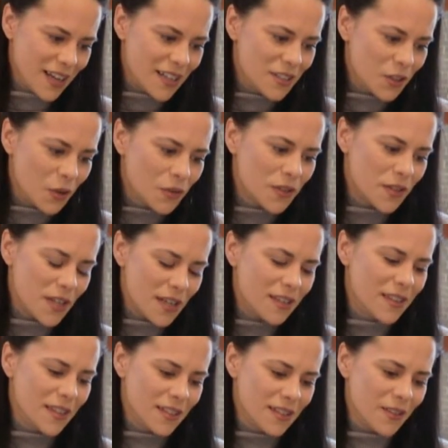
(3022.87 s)
don't think
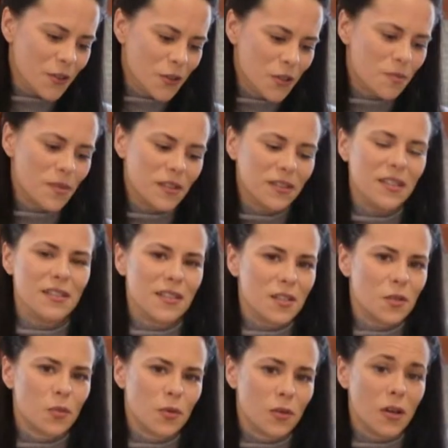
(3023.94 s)
that ultimately
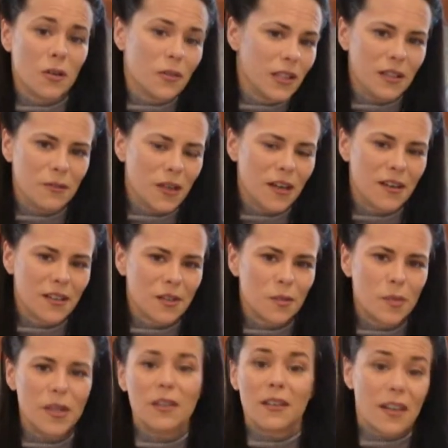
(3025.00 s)
this will go anywhere. It'll
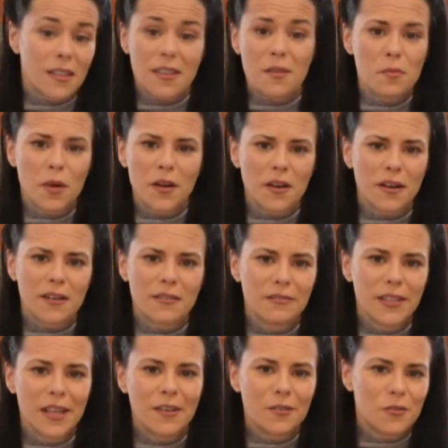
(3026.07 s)
be a nothing burger,
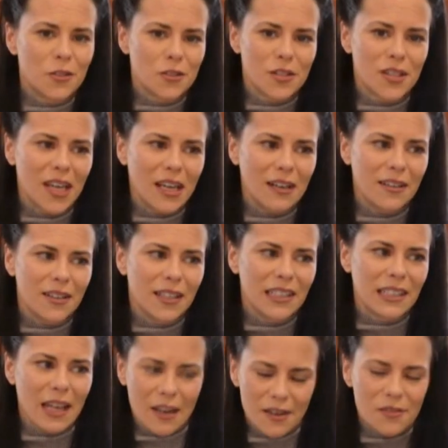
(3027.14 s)
just like a
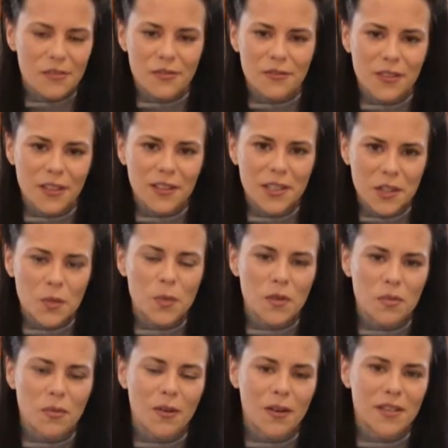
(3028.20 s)
lot of Elizabeth
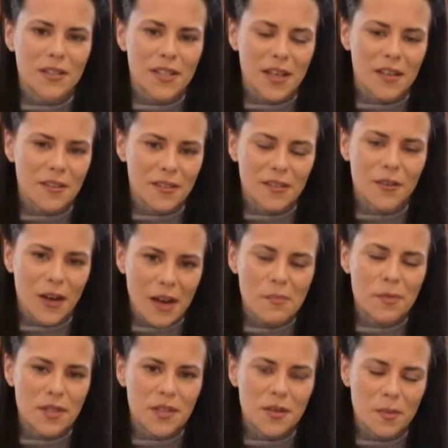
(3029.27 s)
Warren's other
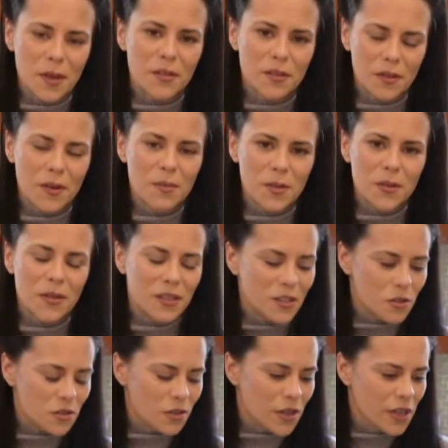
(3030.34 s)
gripes about the crypto
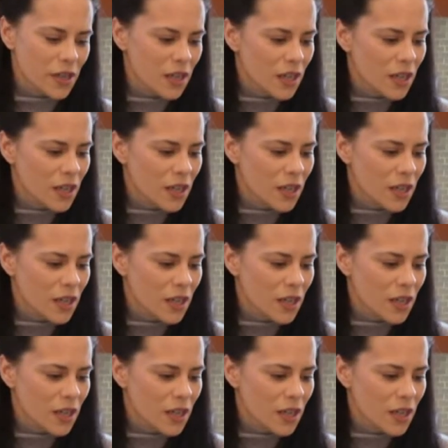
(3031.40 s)
industry.